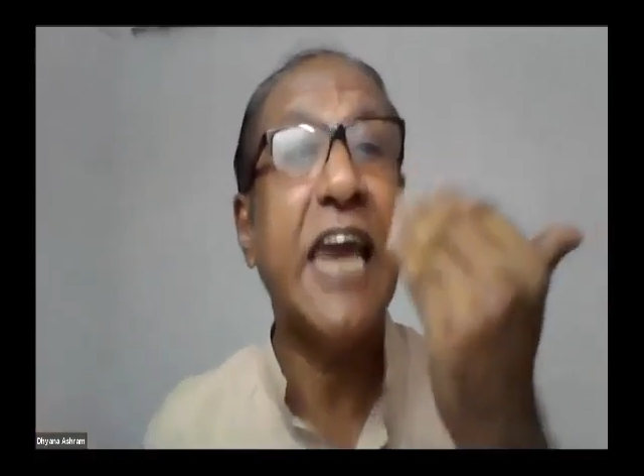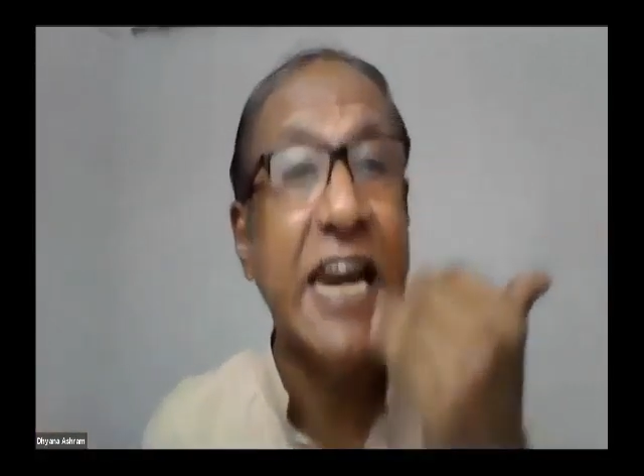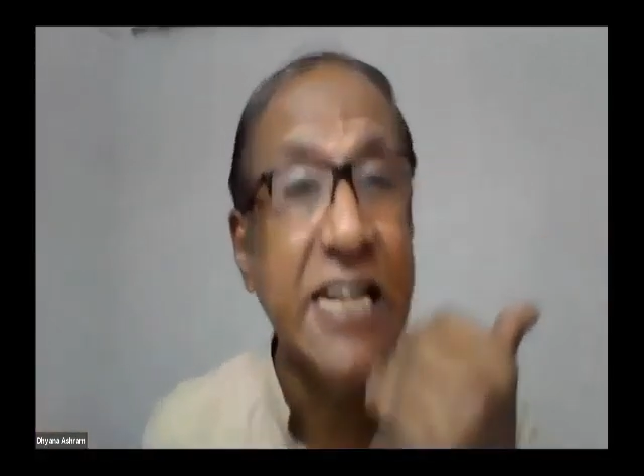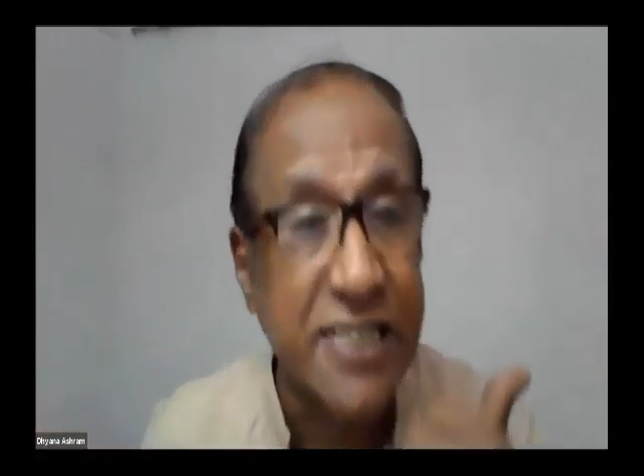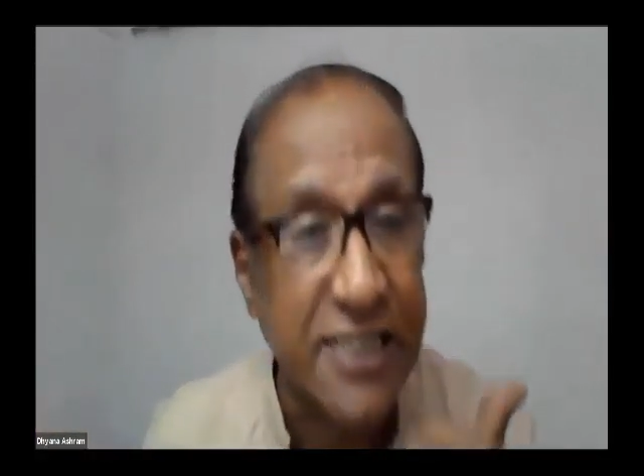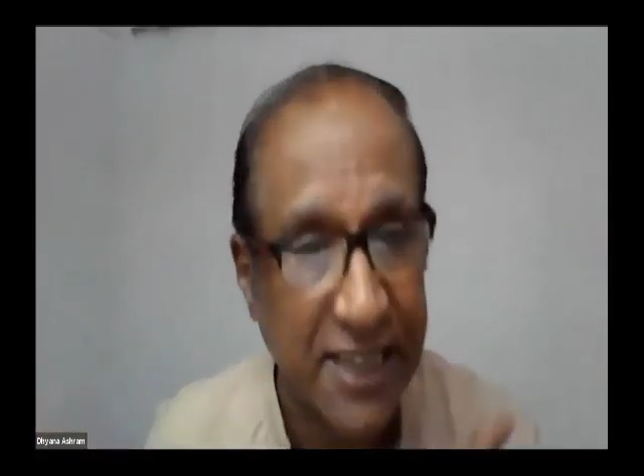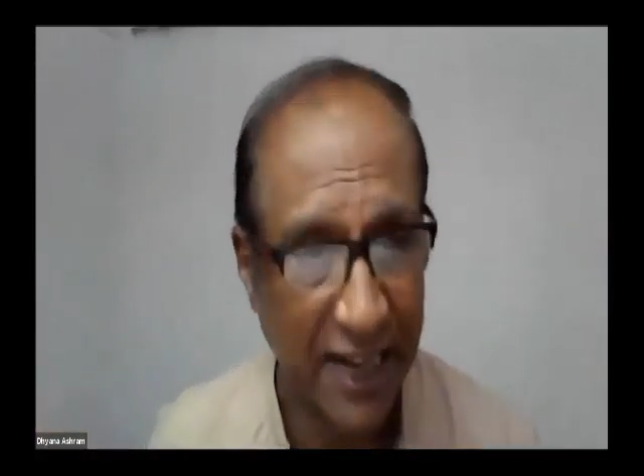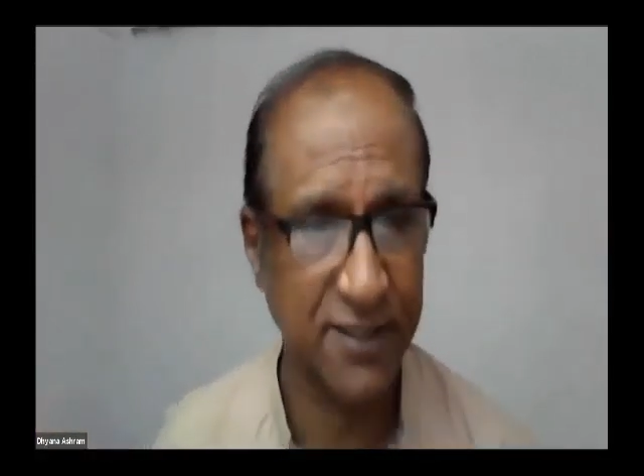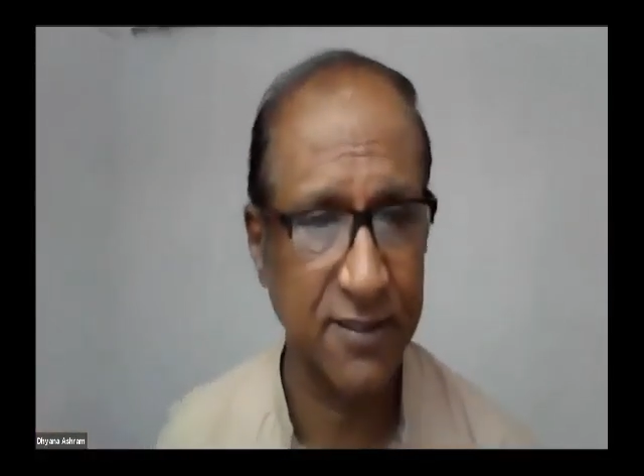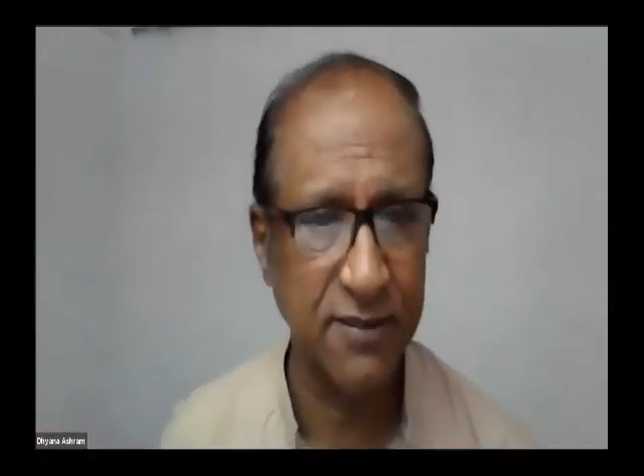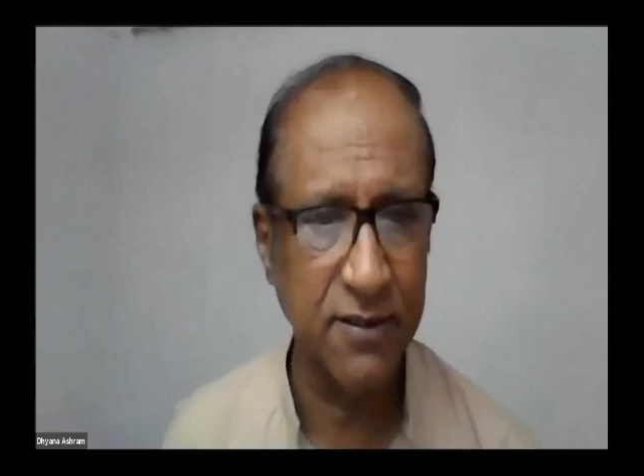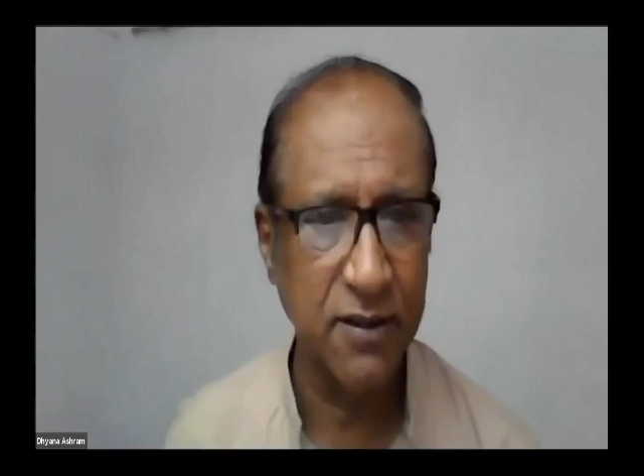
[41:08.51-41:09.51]

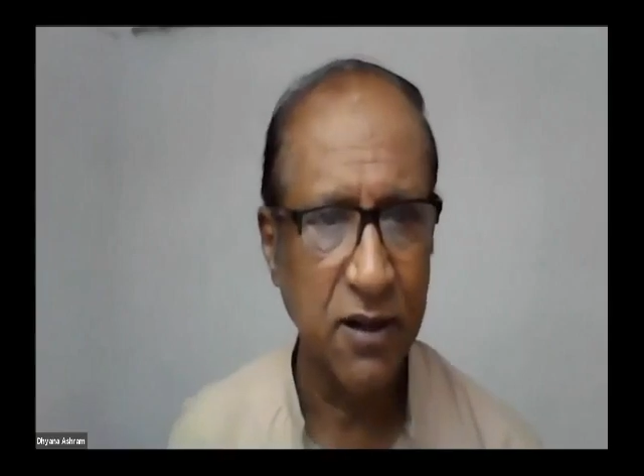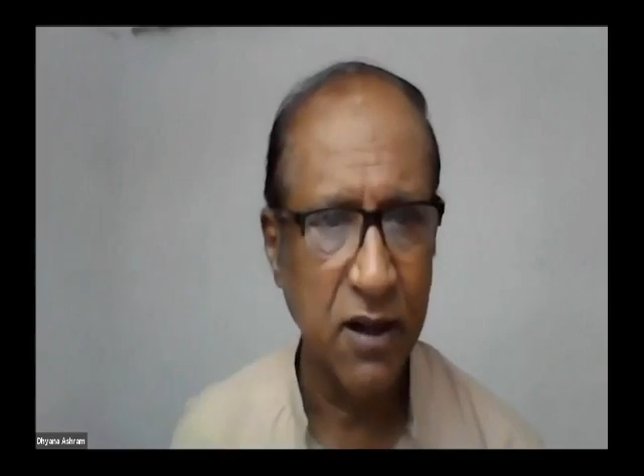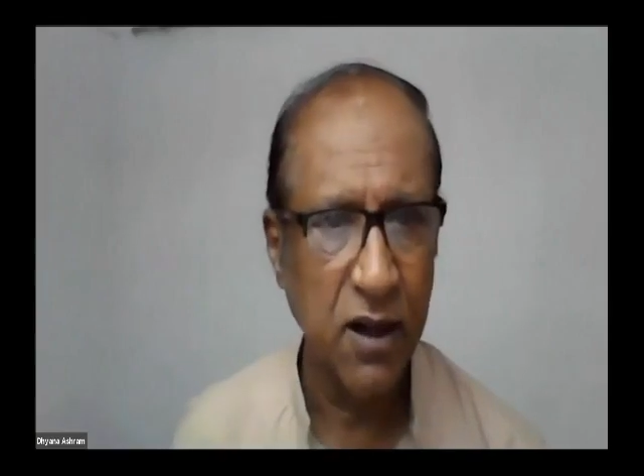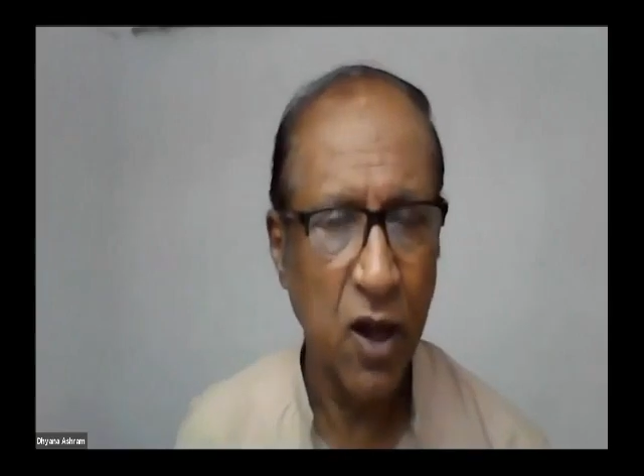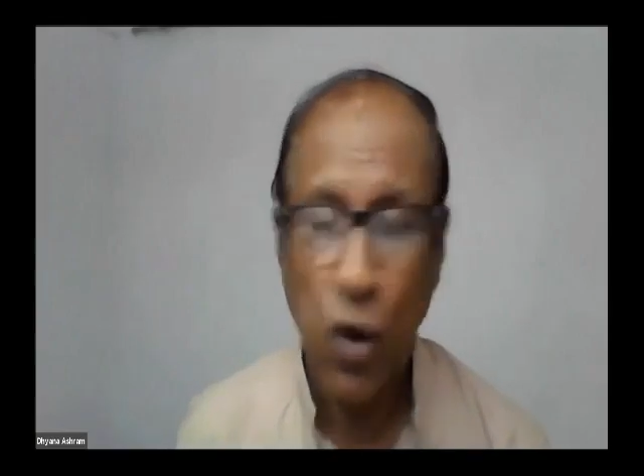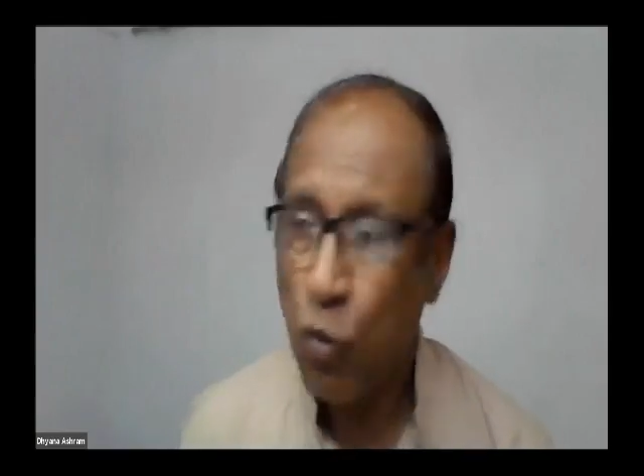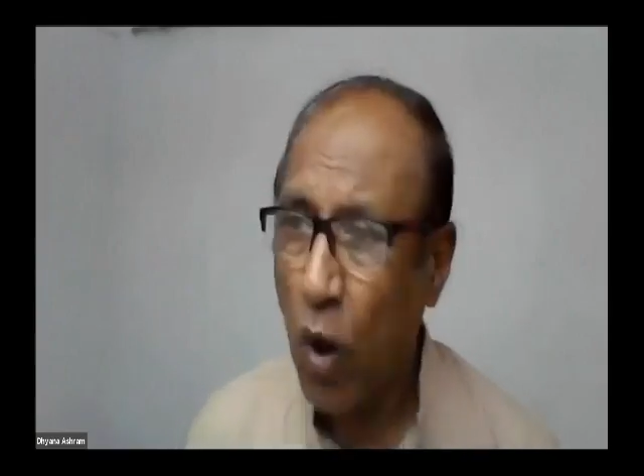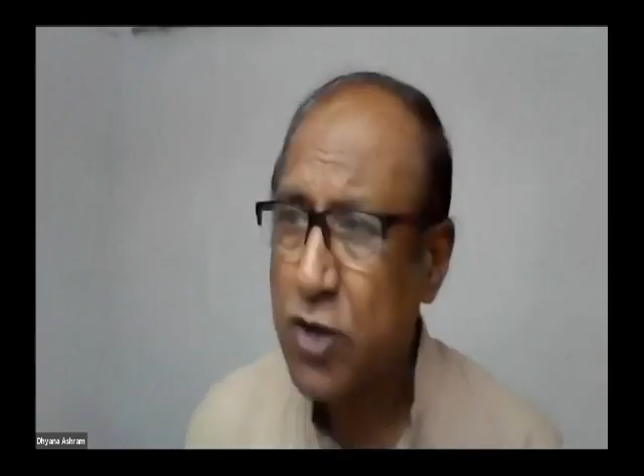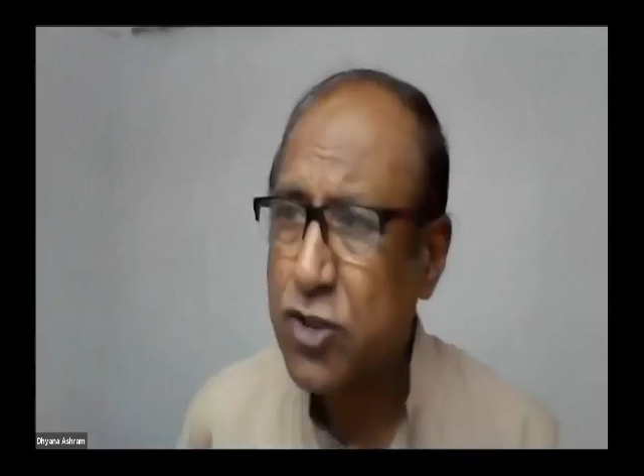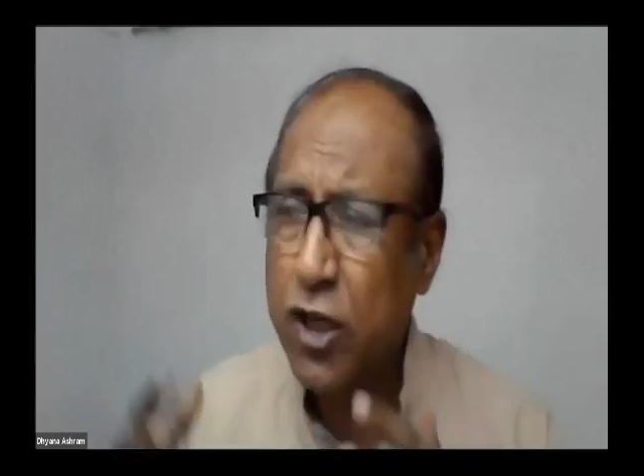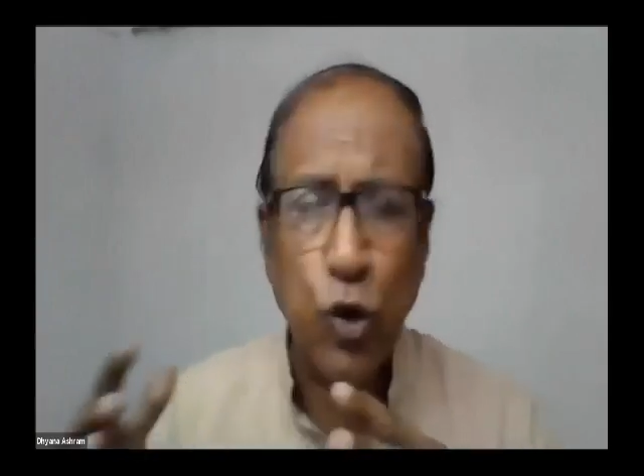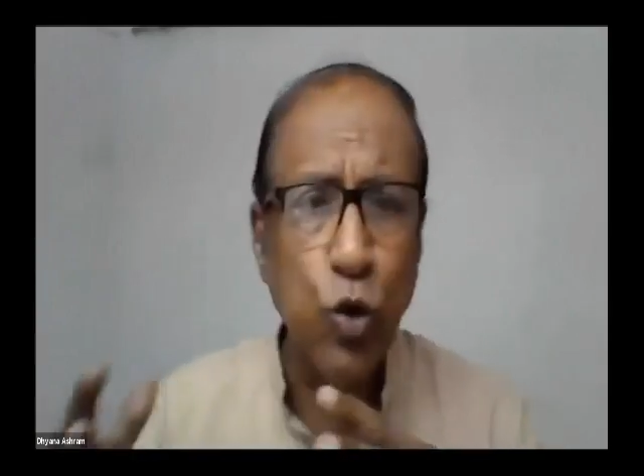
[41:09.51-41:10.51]
inside.
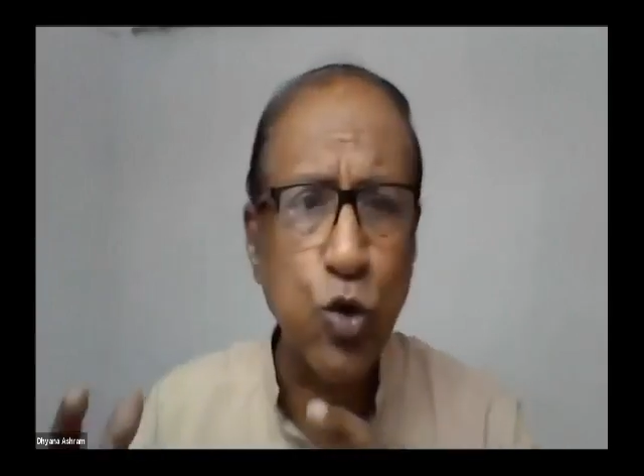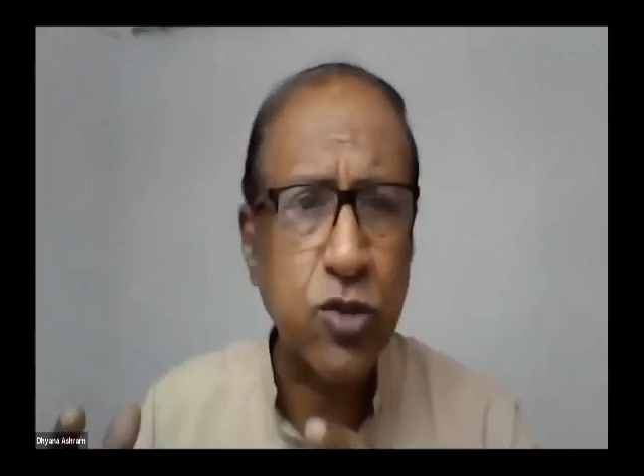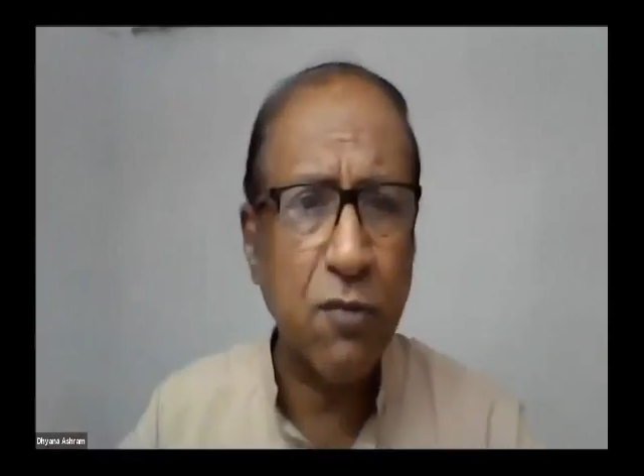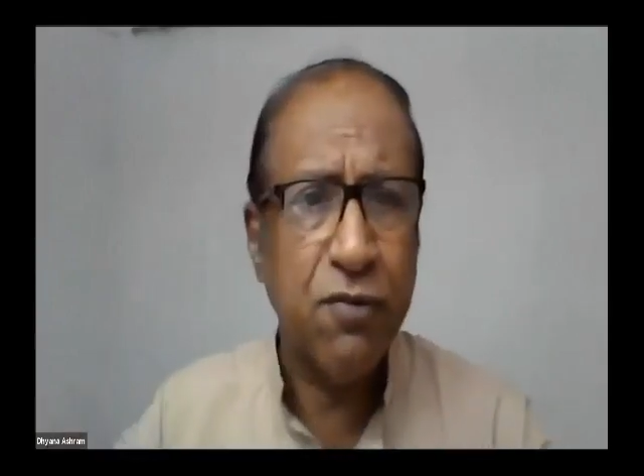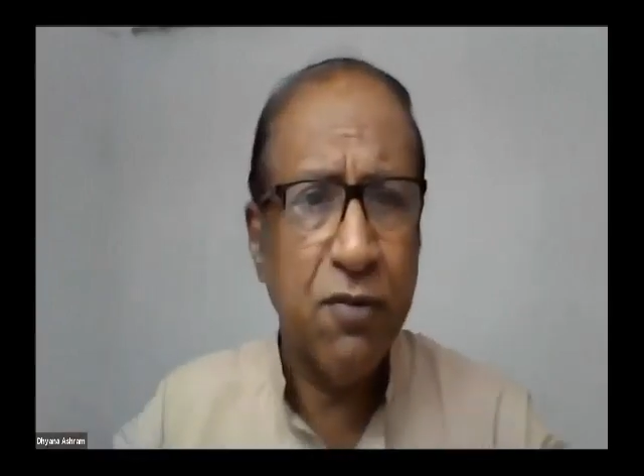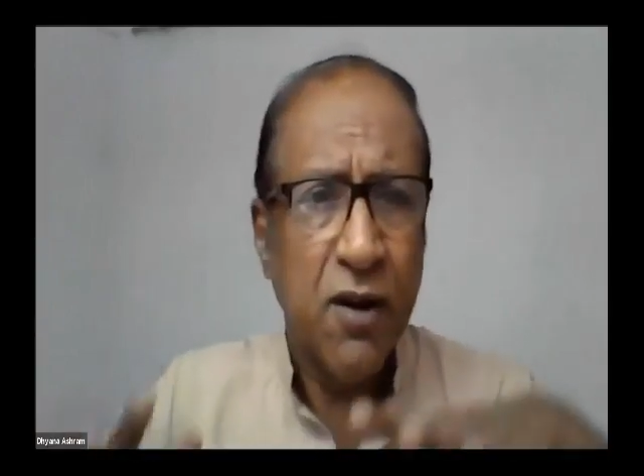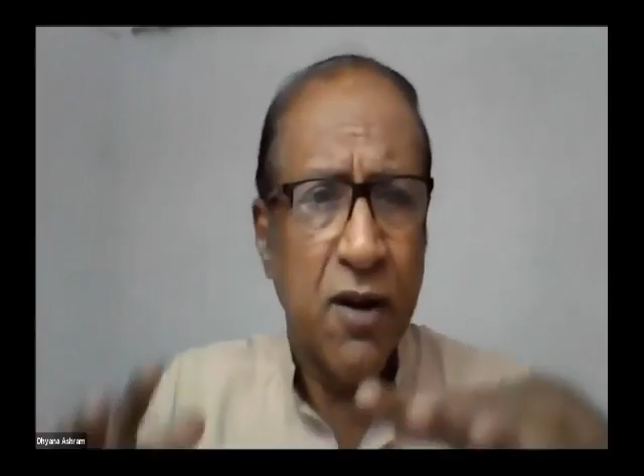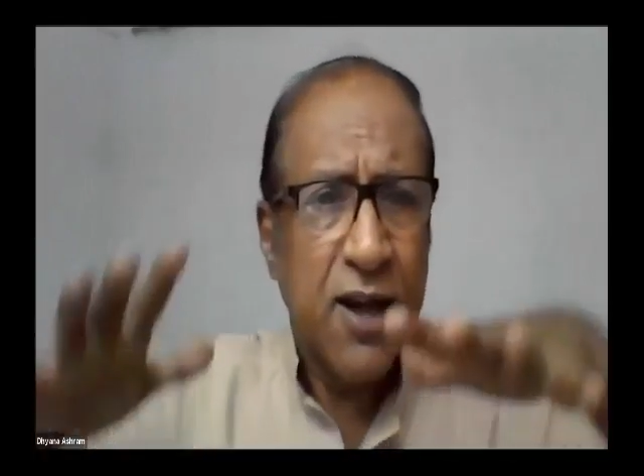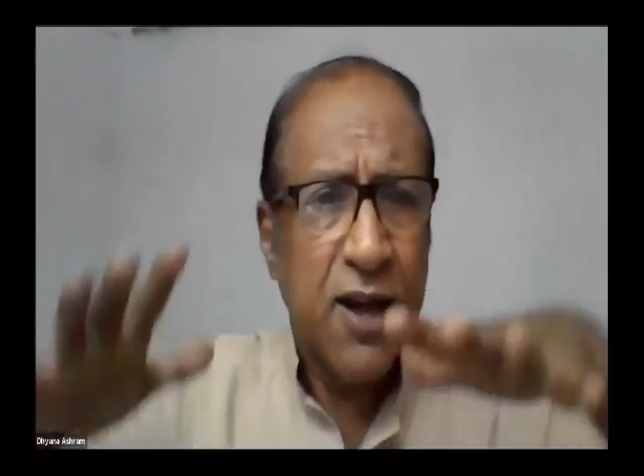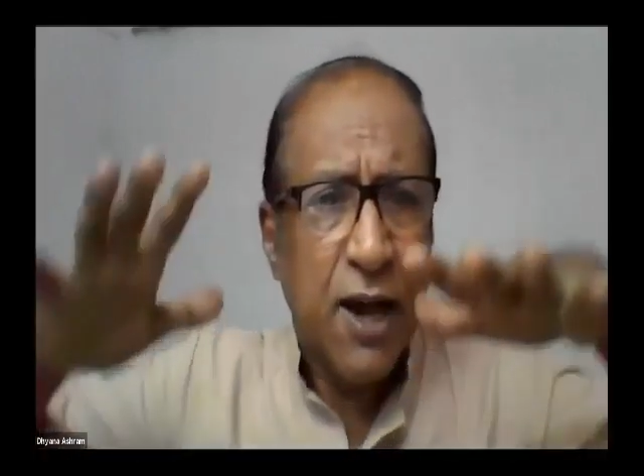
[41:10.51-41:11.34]
What's the use of